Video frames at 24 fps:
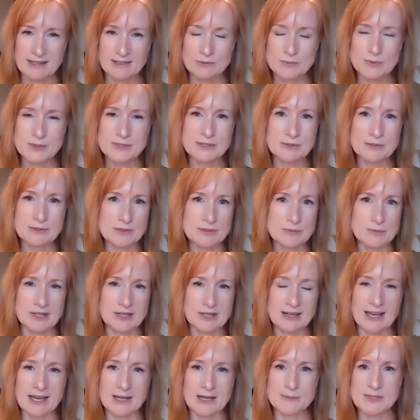the results
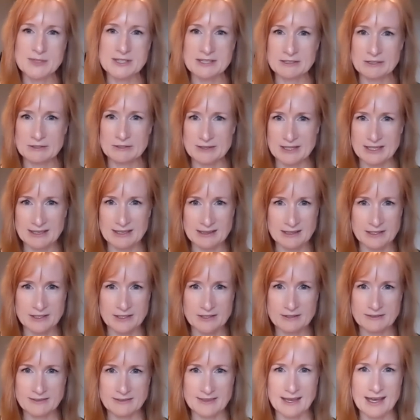were absolutely
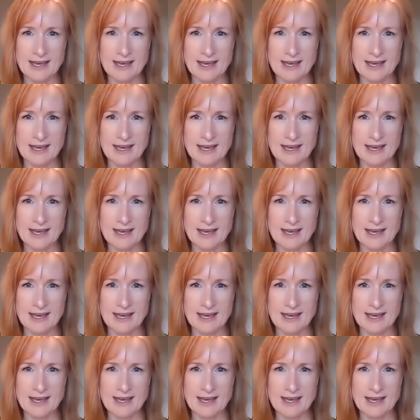clear.